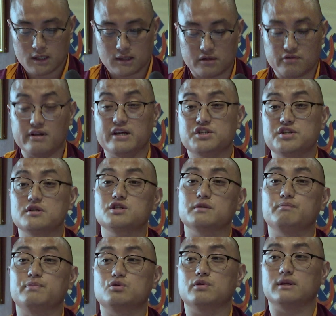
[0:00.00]
The
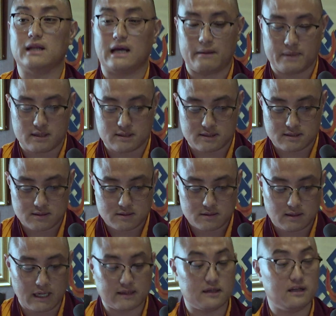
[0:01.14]
relationship between lamas
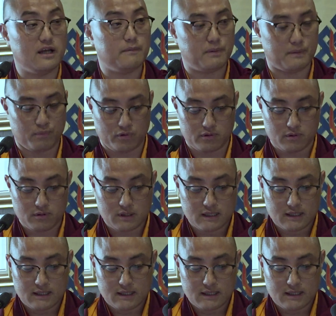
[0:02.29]
and the lay people